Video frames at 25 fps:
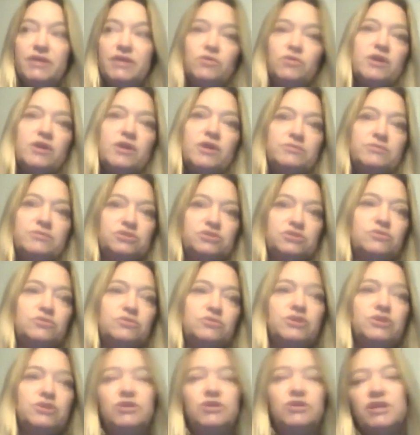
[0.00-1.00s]
thought I was
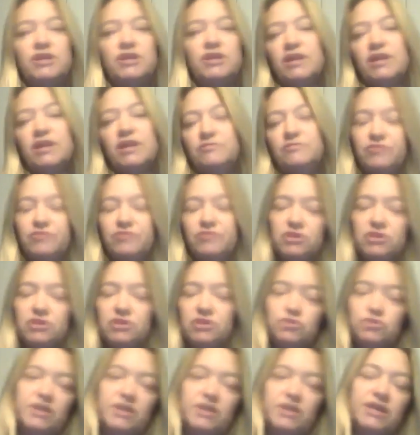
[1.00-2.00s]
doing good, and I'd
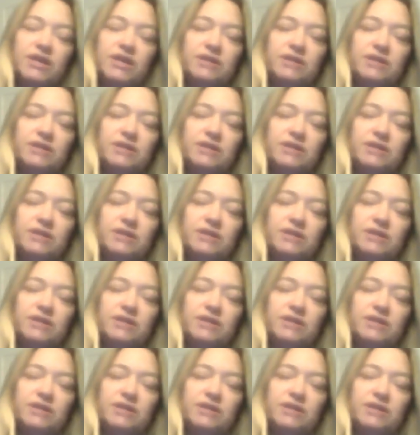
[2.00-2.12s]
fluctuate.